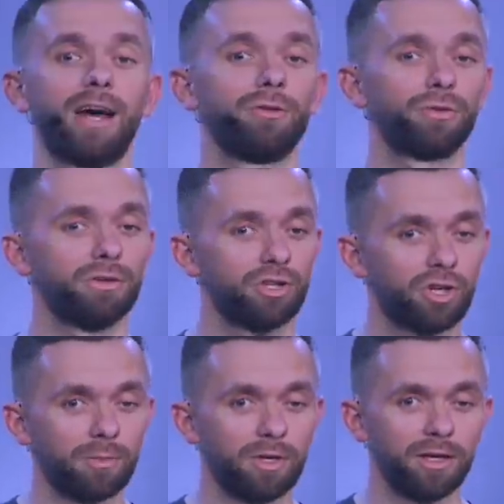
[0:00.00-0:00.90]
out through the
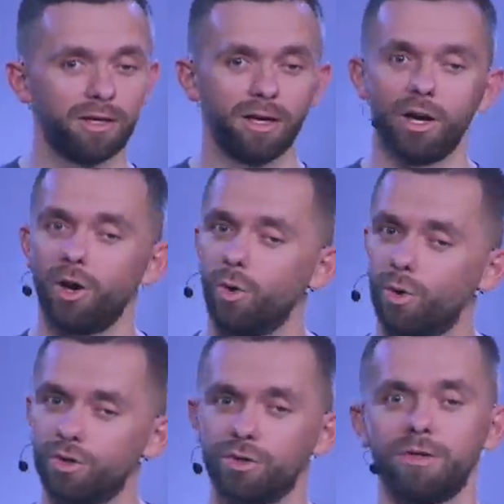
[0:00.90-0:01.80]
chimney
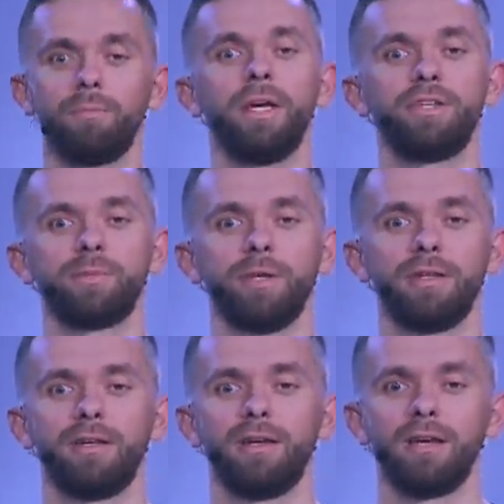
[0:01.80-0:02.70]
or through the
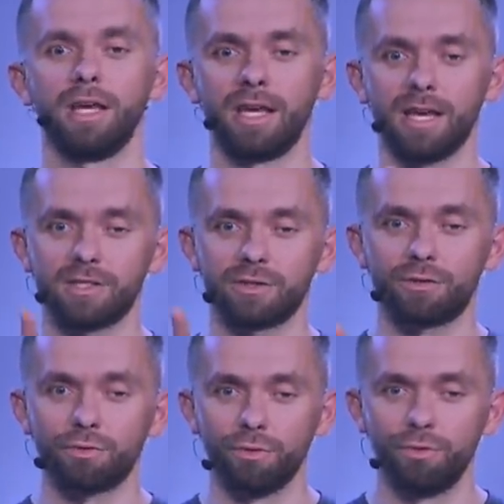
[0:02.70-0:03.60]
basement. He gets
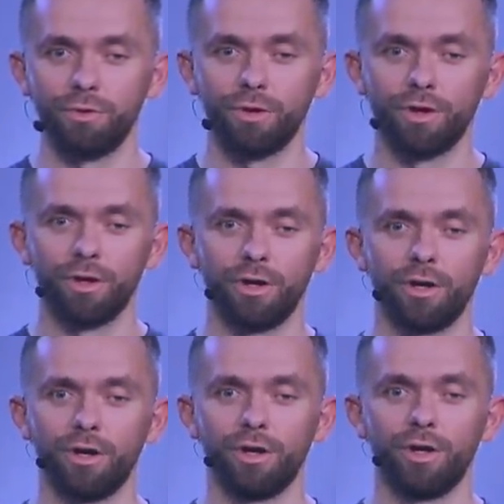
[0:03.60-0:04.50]
through
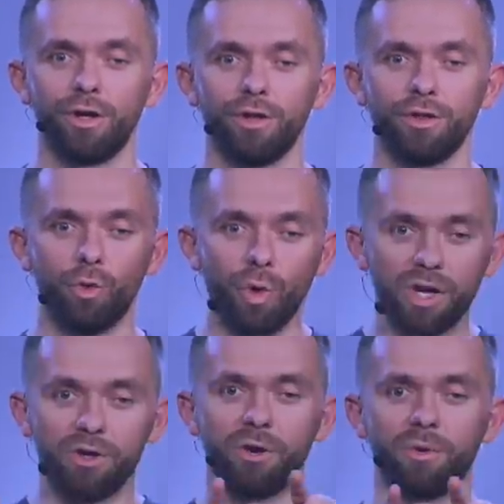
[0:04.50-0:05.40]
the
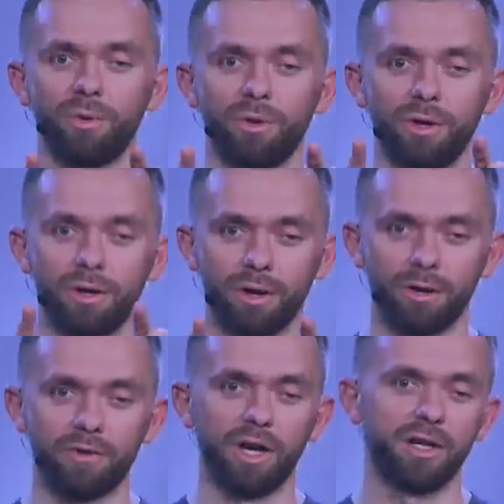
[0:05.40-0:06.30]
window
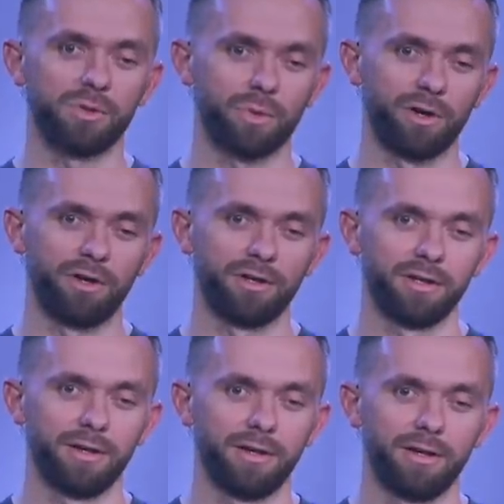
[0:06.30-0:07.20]
of God's word.
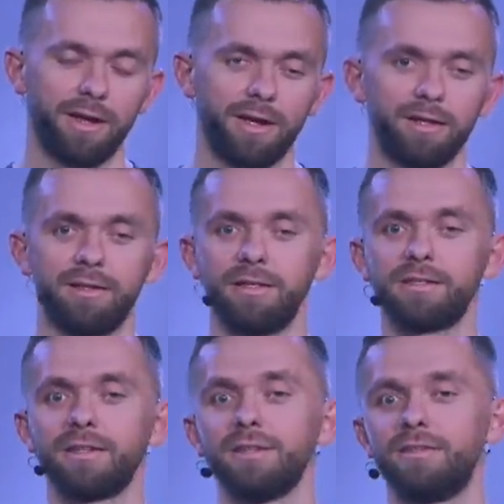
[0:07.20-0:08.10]

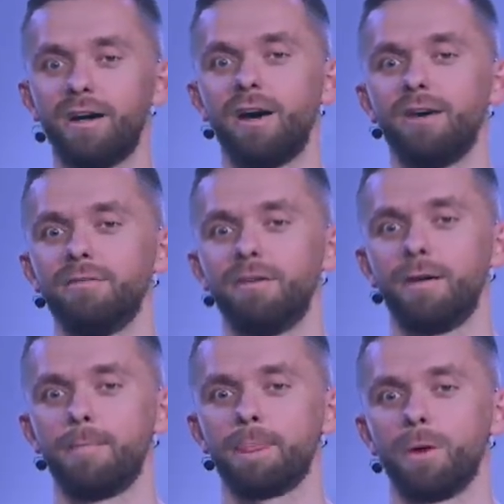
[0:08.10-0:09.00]
This dove
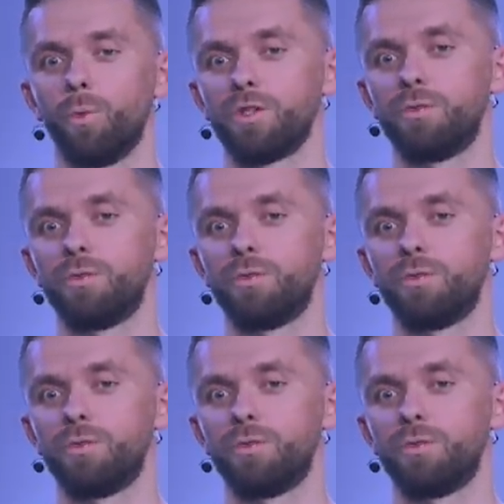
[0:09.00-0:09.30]
was